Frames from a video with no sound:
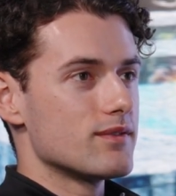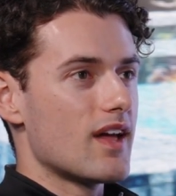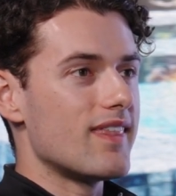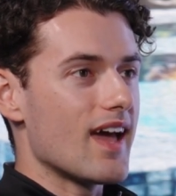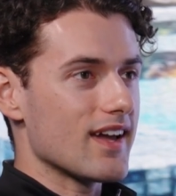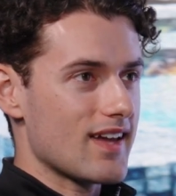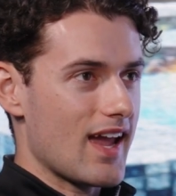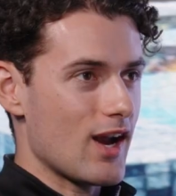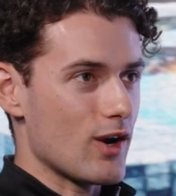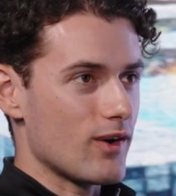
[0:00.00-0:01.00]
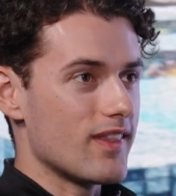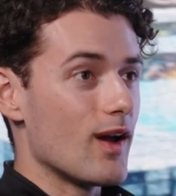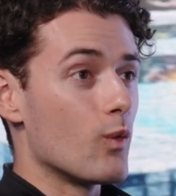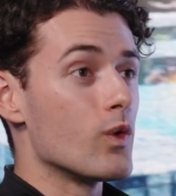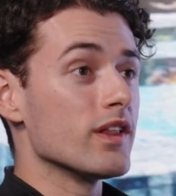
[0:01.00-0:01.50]
and that care and
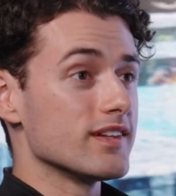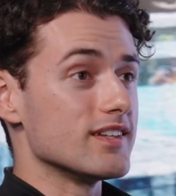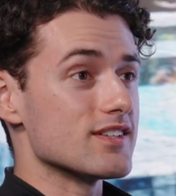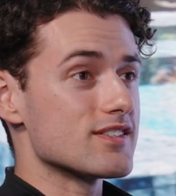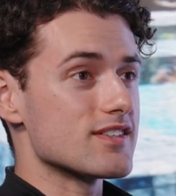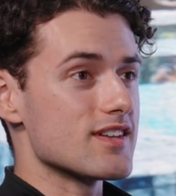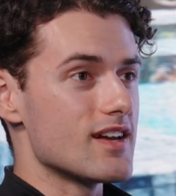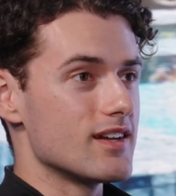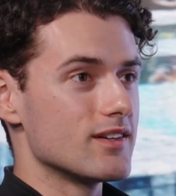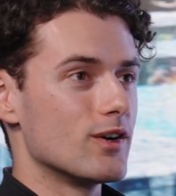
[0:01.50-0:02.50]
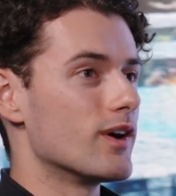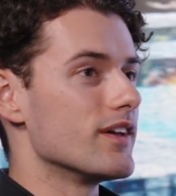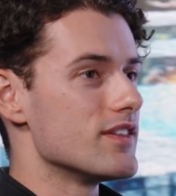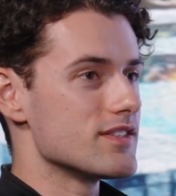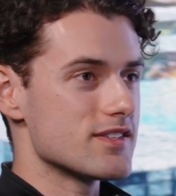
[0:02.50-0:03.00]
that willingness to say, all
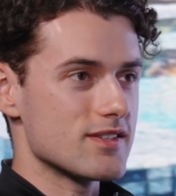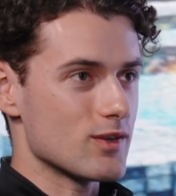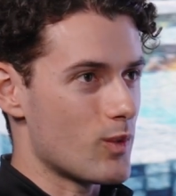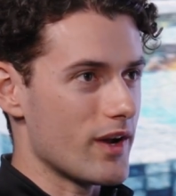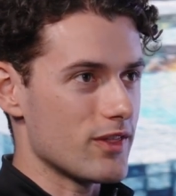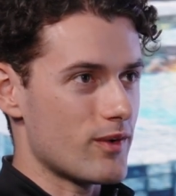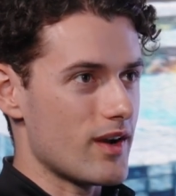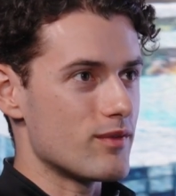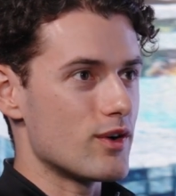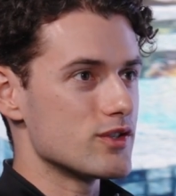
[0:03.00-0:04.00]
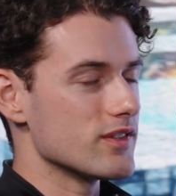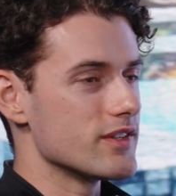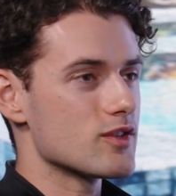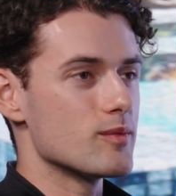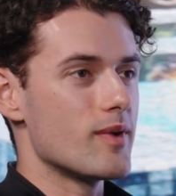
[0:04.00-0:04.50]
right, this isn't quite the right version.
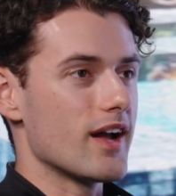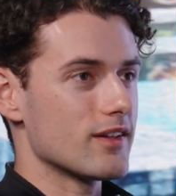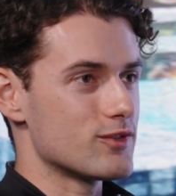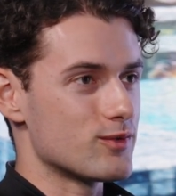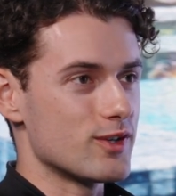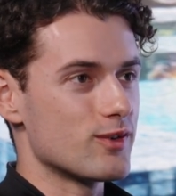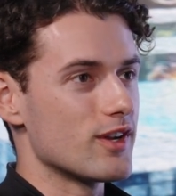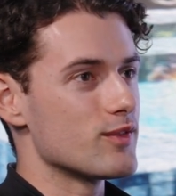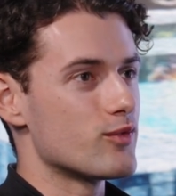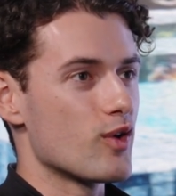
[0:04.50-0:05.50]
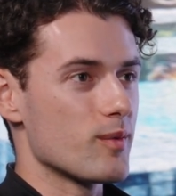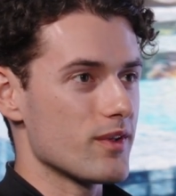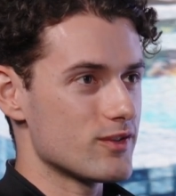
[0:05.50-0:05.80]
Let's go back. Let's recreate the formula.